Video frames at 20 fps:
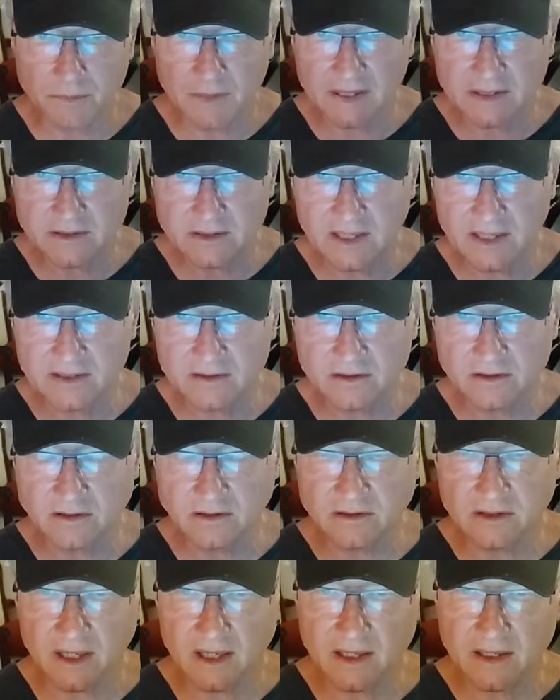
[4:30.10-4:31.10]
maintain
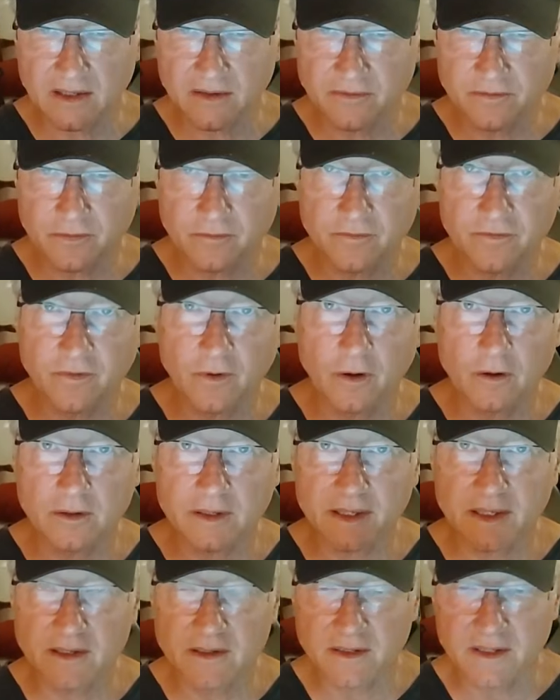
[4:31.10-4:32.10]
society from
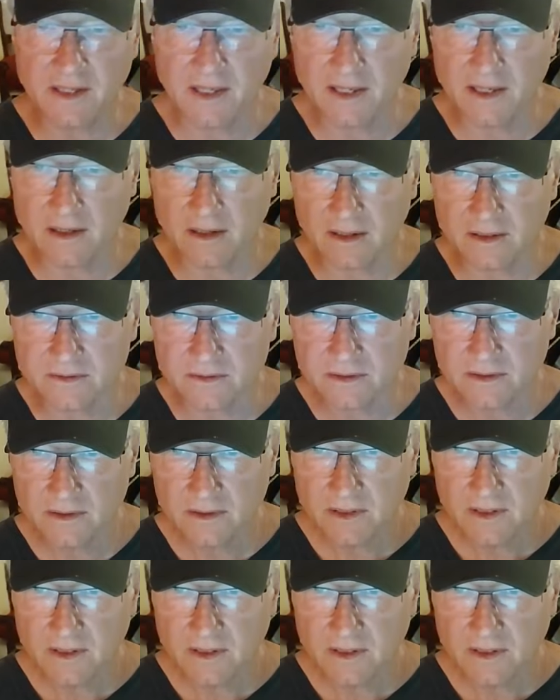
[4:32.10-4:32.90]
falling into chaos,